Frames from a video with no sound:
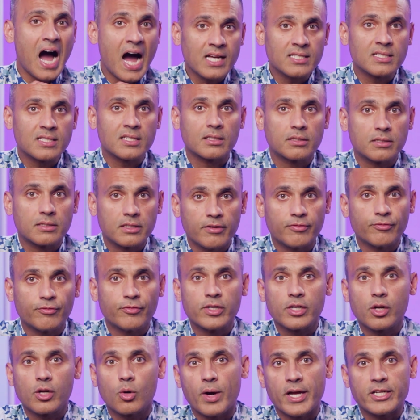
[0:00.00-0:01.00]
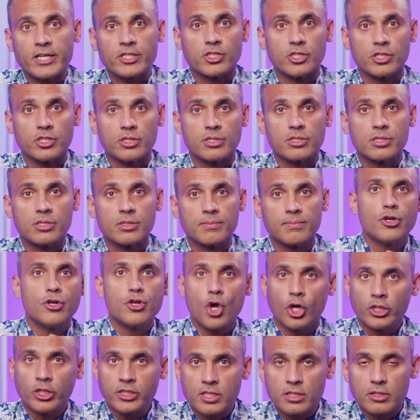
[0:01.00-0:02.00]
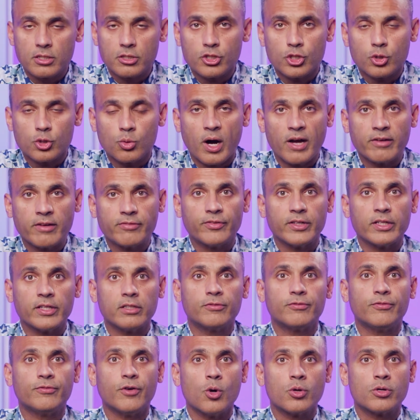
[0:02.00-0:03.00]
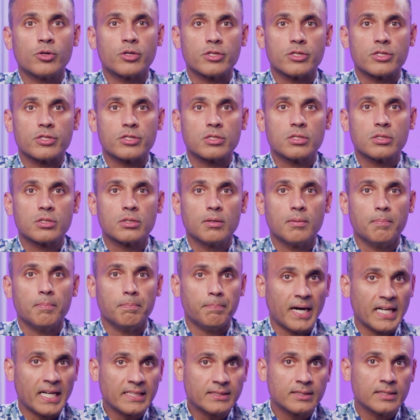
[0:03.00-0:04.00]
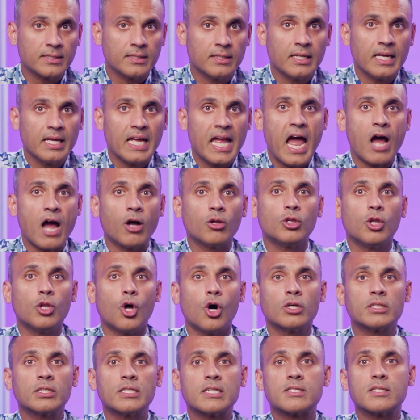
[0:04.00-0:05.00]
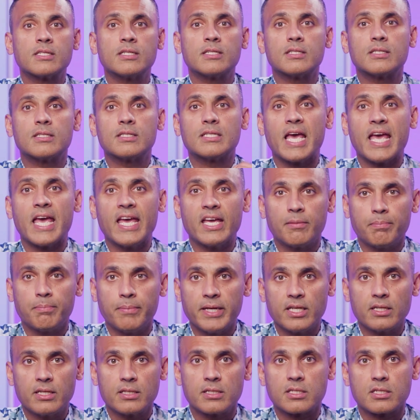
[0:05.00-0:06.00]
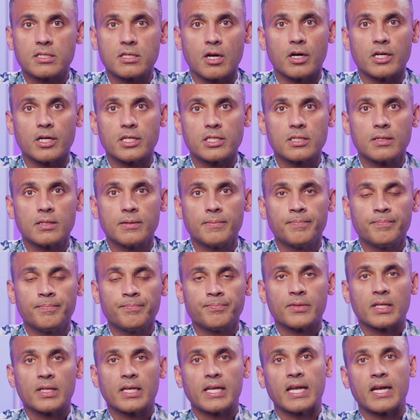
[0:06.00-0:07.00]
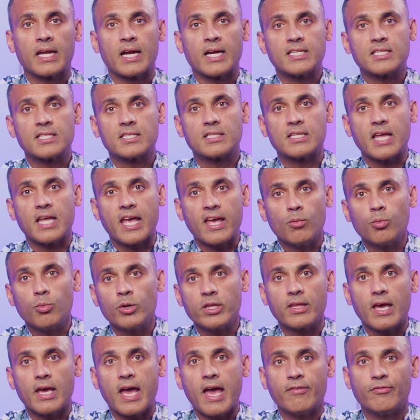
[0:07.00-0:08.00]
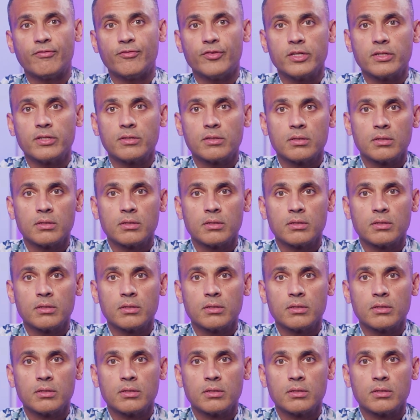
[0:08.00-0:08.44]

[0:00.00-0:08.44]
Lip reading: ask different questions. Not do I feel focused, but how long does it take me to start? Can I stay with effort